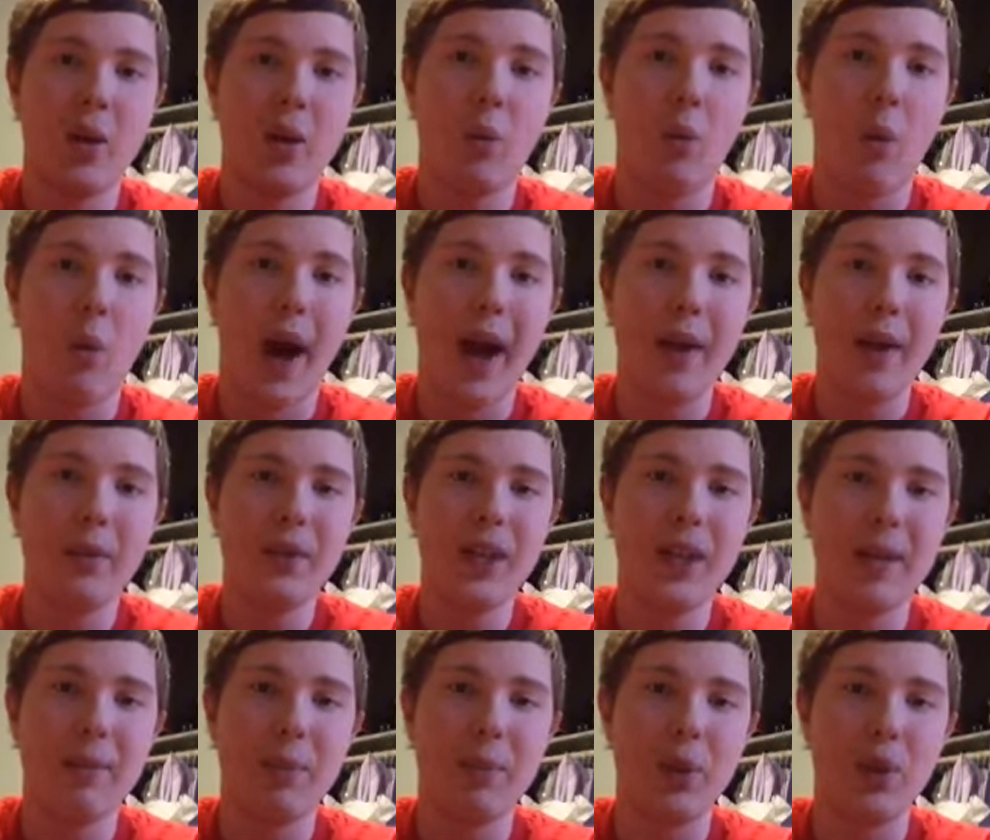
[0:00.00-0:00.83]
Why would
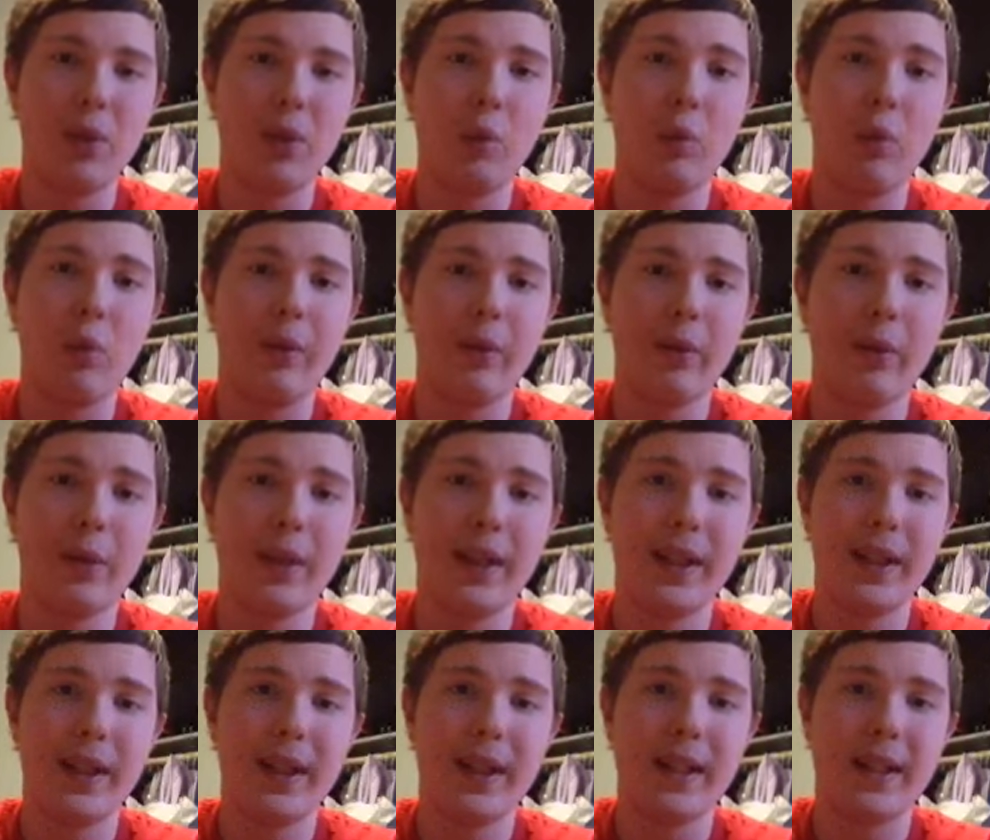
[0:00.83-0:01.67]
they put
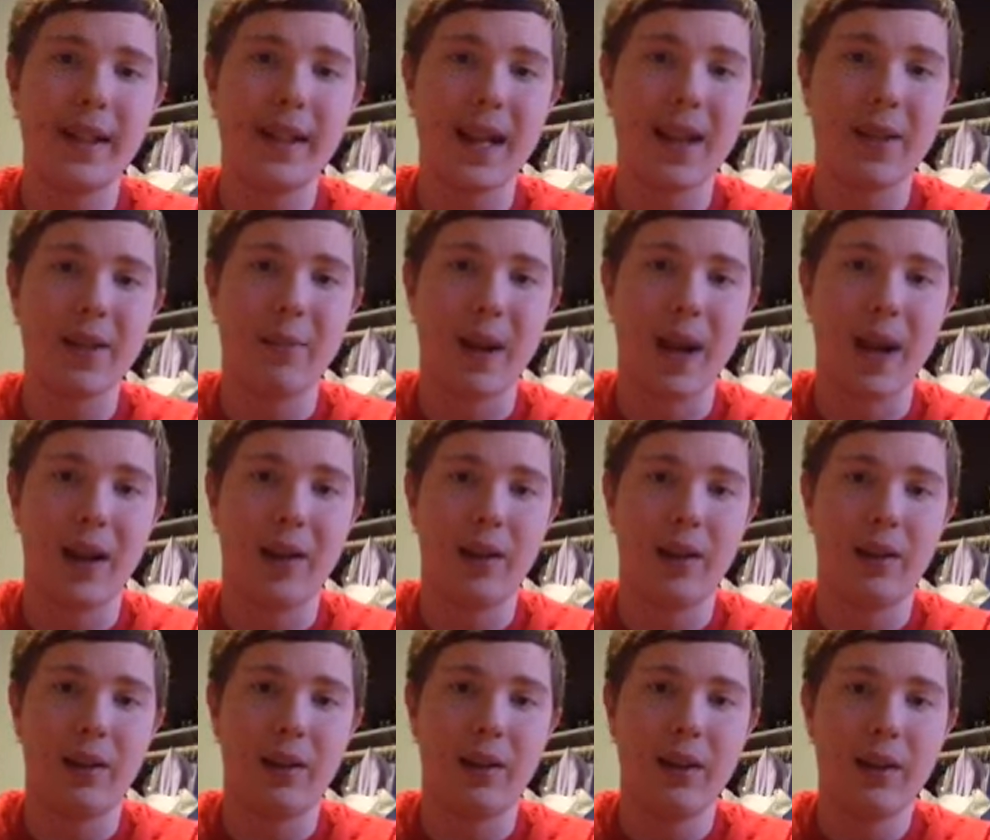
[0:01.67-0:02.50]
Wolverine in a death
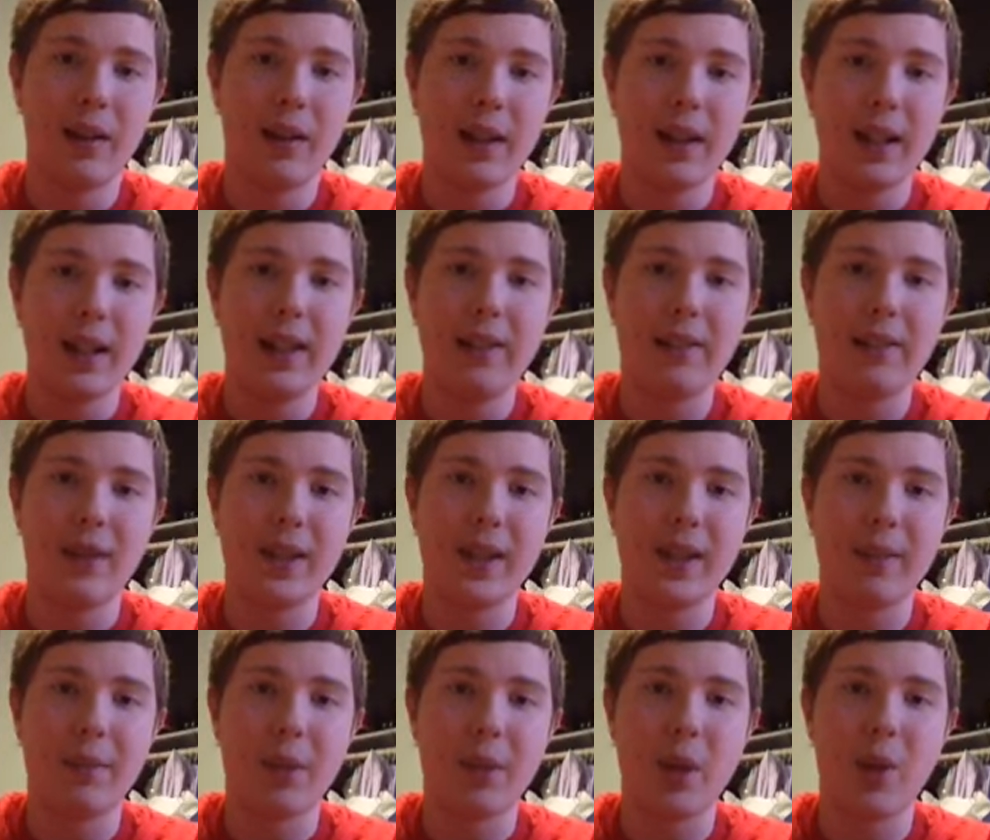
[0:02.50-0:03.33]
battle if
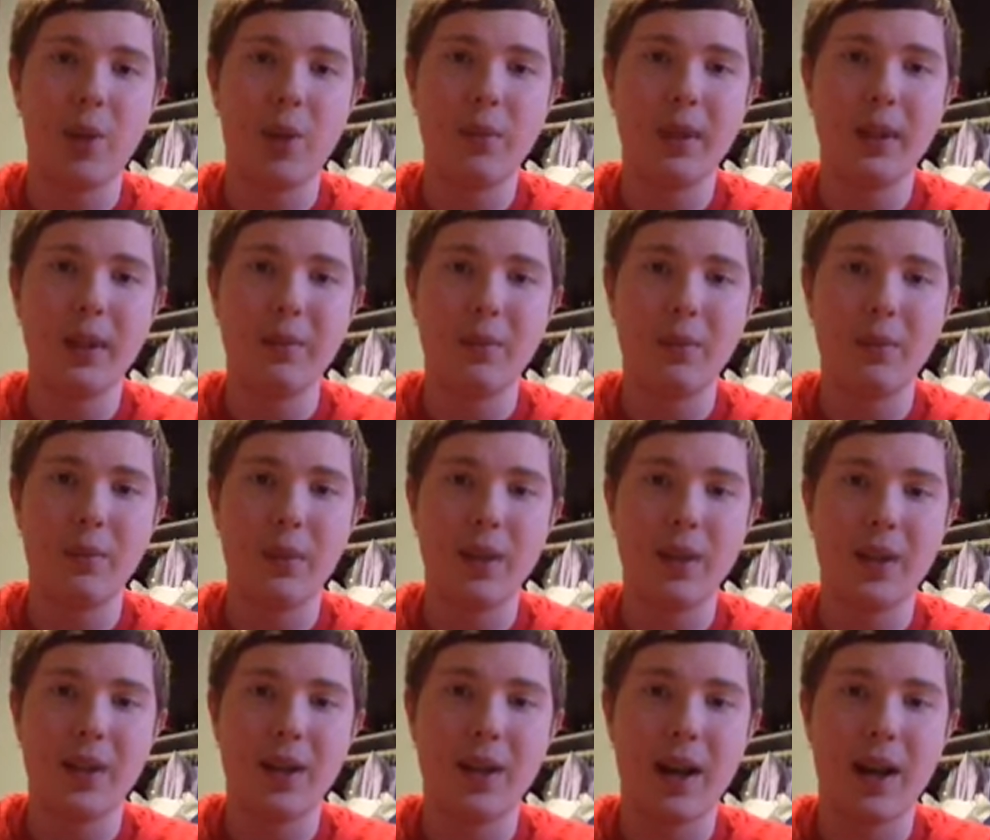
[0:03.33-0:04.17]
his opponent
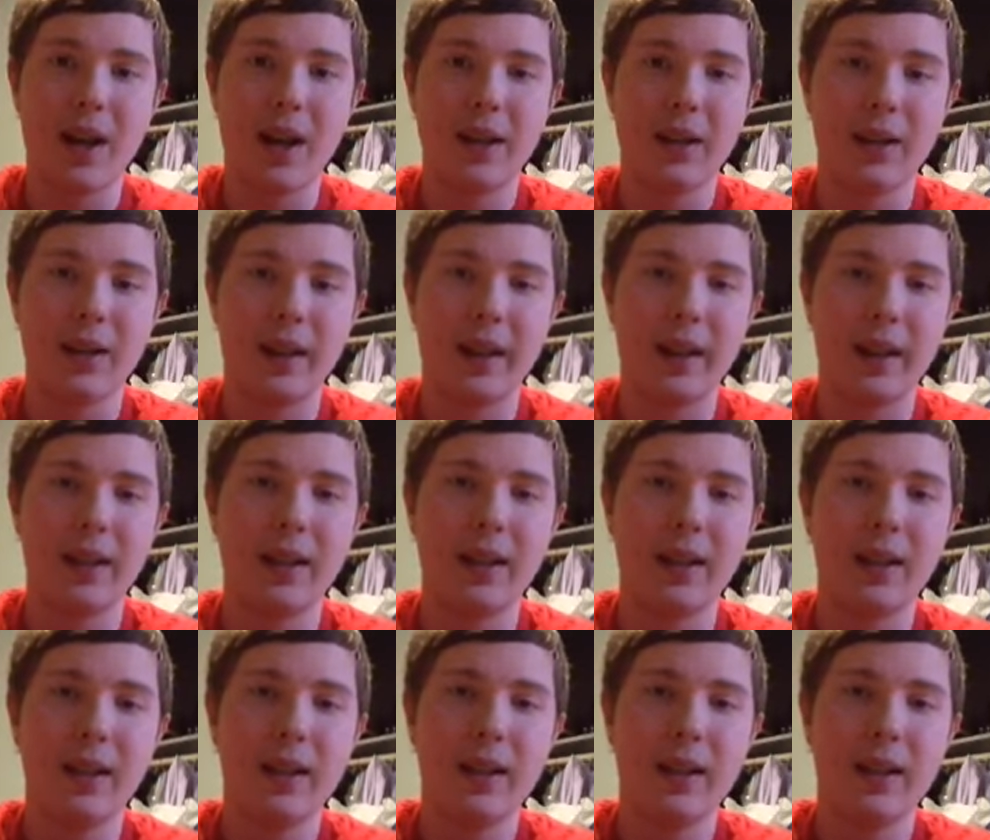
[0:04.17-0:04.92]
was not like?